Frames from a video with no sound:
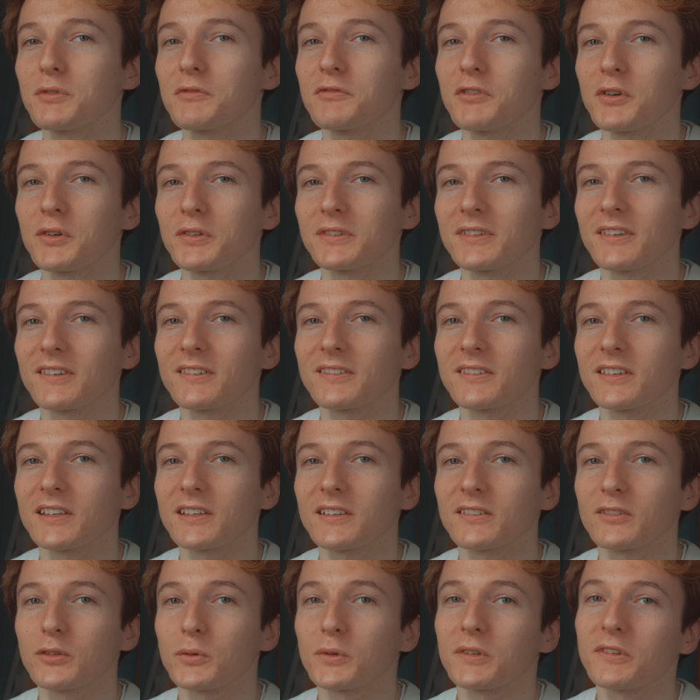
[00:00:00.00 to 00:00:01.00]
preferring to
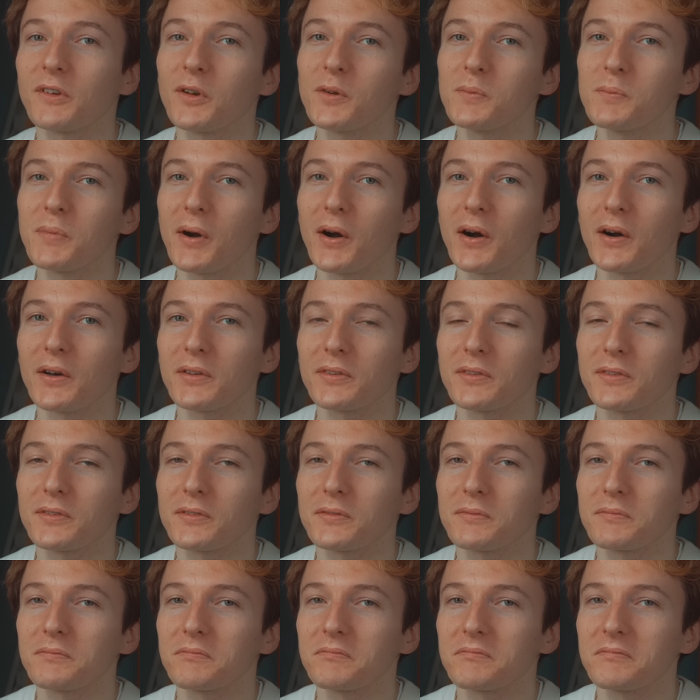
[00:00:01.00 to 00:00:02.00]
stick to his own
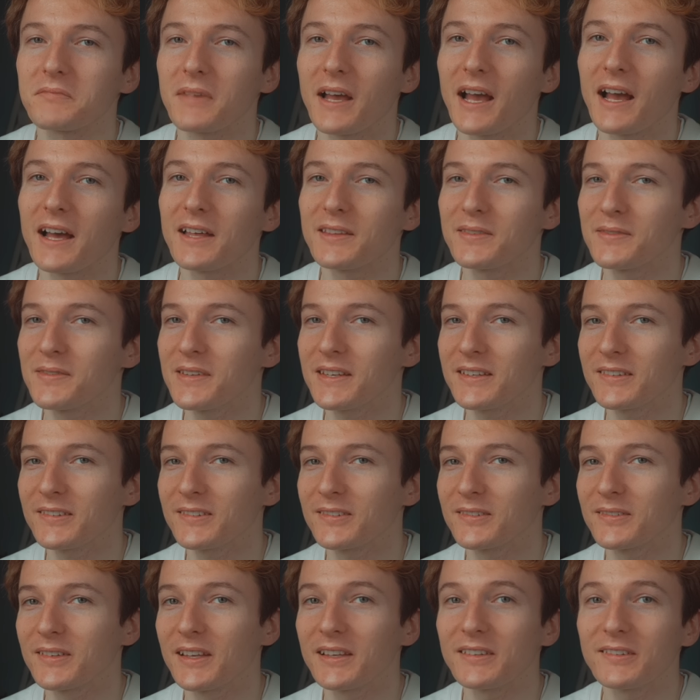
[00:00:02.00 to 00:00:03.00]
path. And
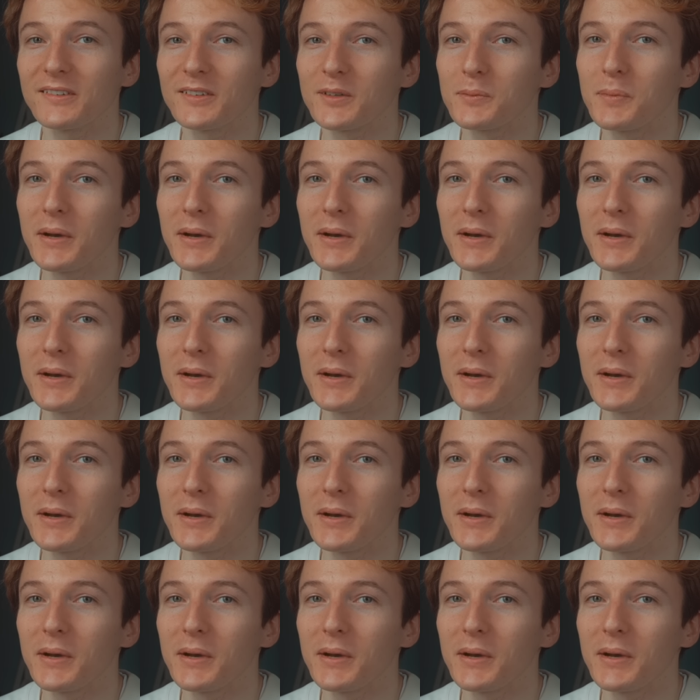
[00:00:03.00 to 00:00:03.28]
this isn't a